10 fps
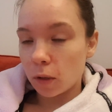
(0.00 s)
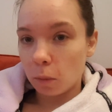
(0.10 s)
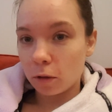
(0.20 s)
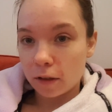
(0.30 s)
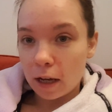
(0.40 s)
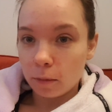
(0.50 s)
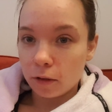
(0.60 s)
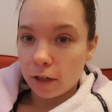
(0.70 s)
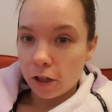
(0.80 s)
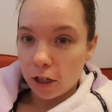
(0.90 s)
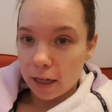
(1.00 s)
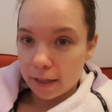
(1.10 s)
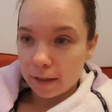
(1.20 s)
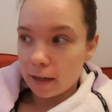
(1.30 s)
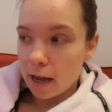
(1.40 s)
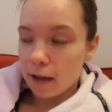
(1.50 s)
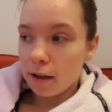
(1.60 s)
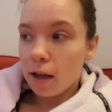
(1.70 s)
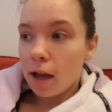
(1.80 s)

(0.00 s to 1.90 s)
I wasn't able to finish it yesterday